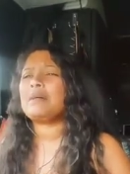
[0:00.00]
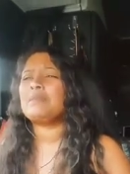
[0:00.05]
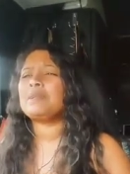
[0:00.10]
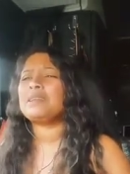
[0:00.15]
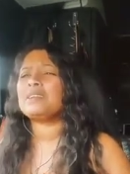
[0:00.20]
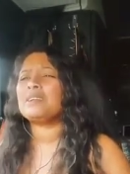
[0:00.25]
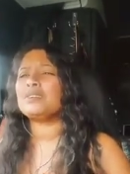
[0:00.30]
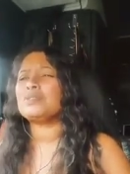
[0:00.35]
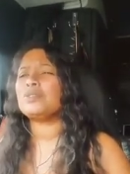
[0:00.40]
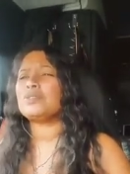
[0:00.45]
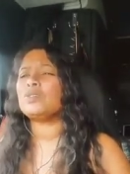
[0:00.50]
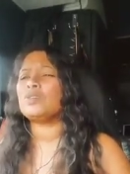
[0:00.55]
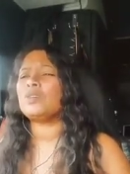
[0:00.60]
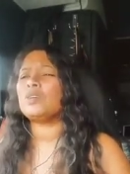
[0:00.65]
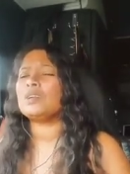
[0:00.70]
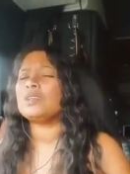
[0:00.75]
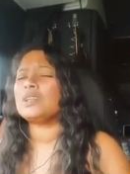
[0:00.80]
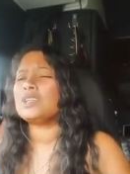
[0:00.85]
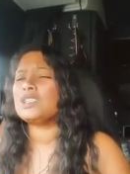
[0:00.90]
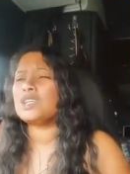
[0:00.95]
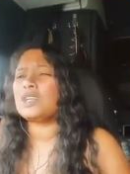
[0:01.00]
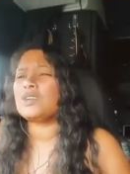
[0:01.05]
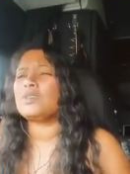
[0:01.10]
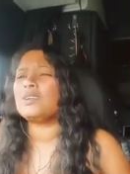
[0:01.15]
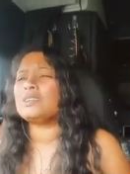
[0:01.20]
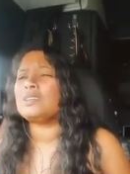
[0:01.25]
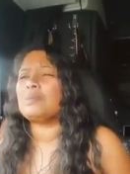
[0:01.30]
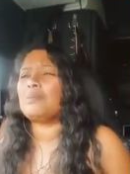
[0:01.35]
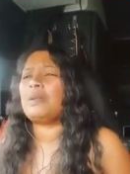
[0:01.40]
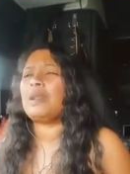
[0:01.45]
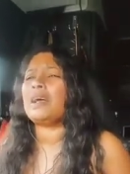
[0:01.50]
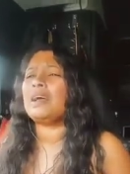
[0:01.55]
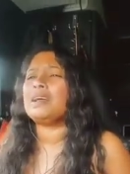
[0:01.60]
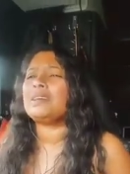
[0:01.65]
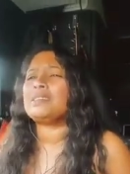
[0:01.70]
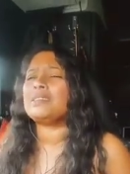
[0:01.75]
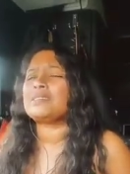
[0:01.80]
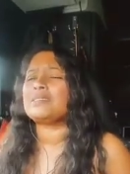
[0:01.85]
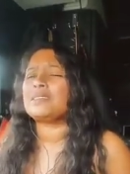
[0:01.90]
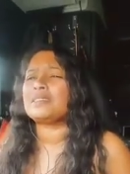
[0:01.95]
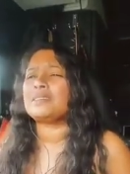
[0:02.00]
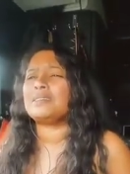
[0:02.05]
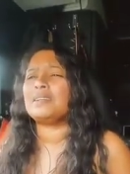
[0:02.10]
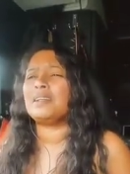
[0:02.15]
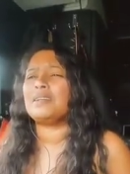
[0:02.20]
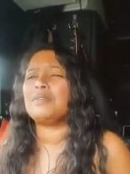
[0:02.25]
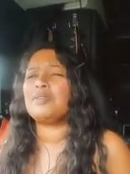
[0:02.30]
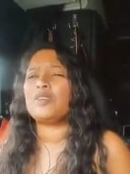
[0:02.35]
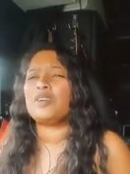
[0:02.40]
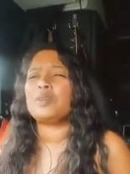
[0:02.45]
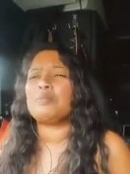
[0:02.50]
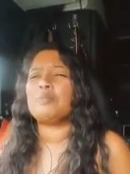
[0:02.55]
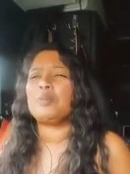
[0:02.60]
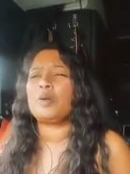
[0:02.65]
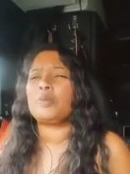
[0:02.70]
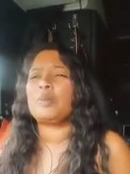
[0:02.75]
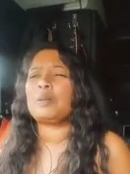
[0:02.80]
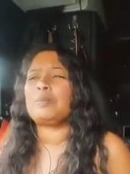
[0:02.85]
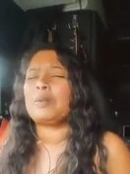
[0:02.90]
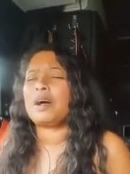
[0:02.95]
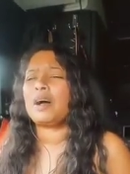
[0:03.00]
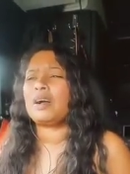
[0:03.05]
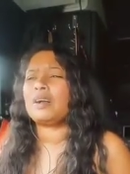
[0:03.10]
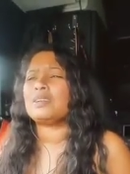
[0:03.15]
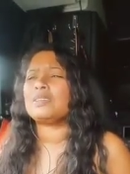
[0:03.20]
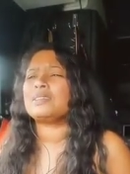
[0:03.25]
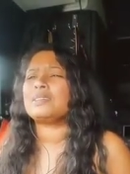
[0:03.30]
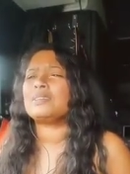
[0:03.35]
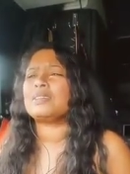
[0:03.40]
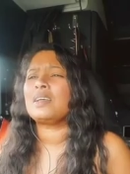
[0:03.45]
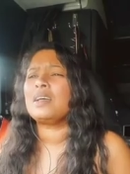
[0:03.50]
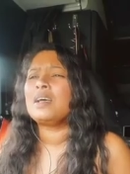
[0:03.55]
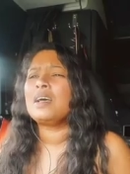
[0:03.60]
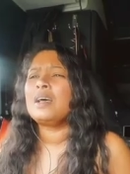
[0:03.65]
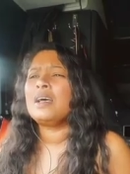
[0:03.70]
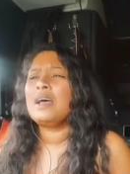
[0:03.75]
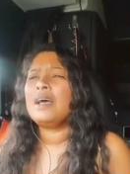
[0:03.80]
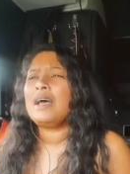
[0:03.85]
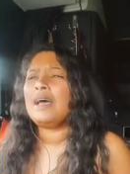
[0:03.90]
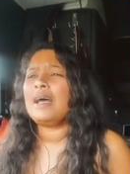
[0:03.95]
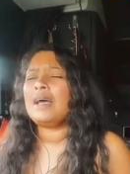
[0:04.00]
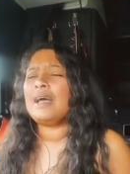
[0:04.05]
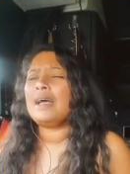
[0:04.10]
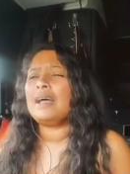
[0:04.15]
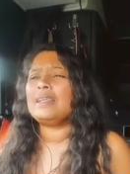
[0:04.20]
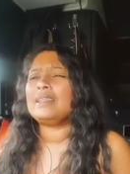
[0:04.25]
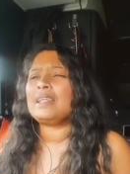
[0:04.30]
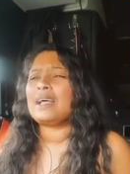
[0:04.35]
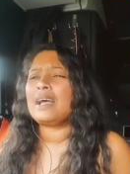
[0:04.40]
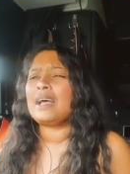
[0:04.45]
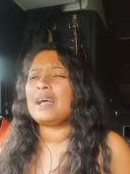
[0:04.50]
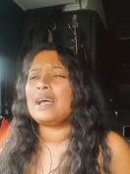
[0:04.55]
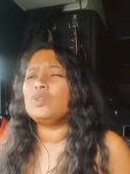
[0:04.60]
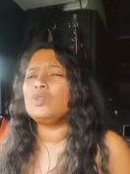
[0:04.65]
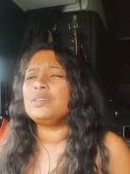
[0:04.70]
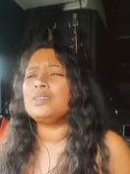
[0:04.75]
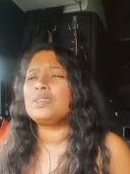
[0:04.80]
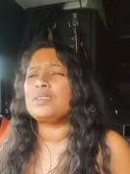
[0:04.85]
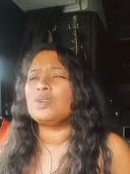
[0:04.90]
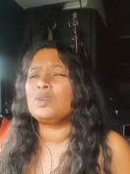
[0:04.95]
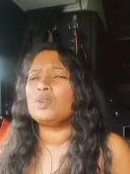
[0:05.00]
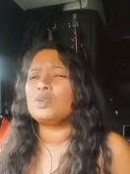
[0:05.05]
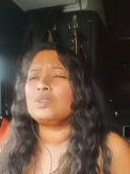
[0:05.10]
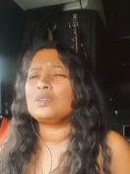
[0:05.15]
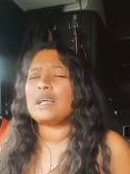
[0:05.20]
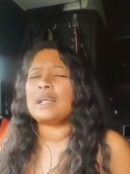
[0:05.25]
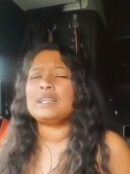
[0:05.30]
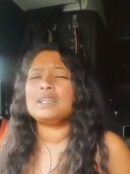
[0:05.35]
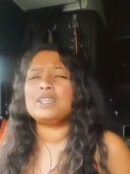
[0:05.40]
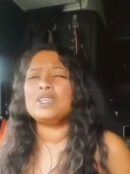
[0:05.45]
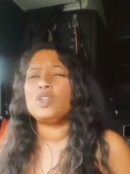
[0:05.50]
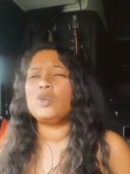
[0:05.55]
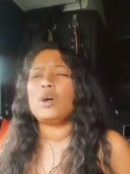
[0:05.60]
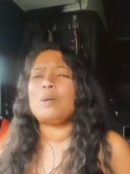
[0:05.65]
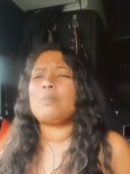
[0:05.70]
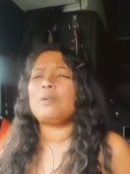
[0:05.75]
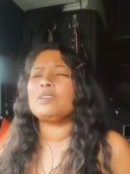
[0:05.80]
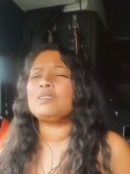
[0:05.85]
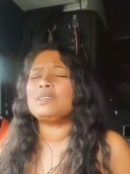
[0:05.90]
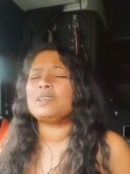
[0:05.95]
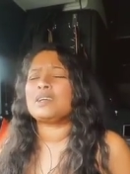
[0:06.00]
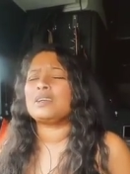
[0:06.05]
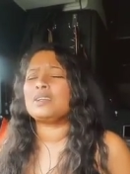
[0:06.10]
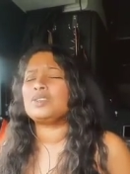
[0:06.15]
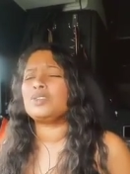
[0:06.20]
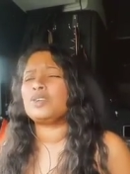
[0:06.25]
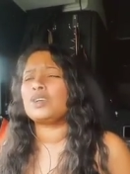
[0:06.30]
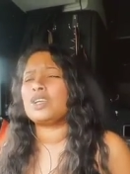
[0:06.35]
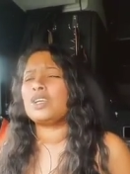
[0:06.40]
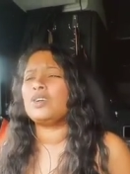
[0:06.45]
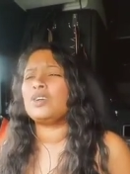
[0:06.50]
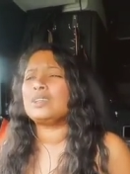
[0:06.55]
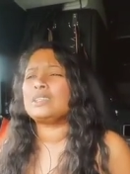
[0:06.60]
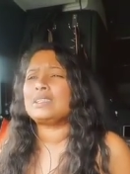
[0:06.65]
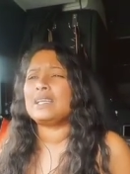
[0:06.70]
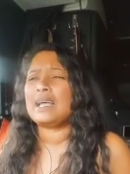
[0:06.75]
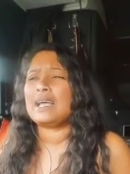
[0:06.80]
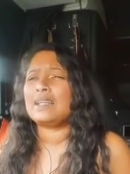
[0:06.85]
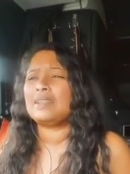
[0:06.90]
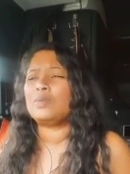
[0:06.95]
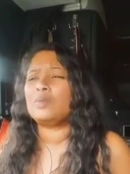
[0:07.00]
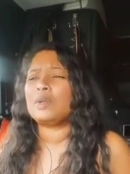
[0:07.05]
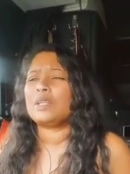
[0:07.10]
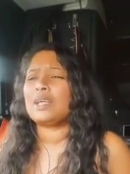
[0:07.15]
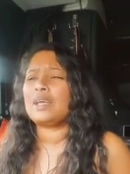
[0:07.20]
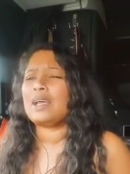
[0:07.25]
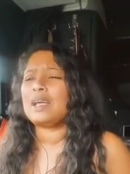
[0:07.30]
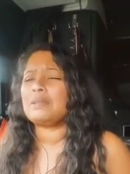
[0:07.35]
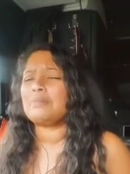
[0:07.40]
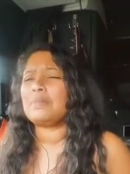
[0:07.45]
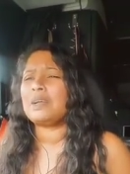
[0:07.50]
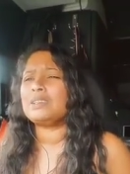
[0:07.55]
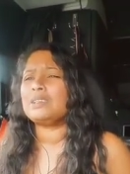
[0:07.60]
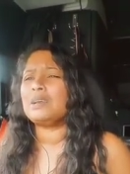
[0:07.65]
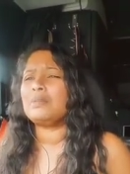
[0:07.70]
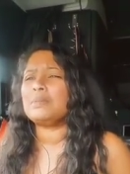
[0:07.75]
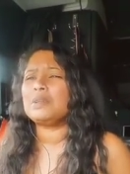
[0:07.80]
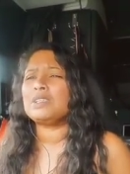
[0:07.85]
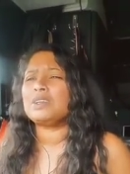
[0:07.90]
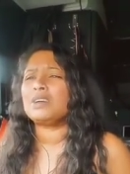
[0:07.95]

It's a silver and purple box, and I used those. I didn't know about Cicatricchio then when I had my tummy tuck, so I didn't use it on my tummy tuck.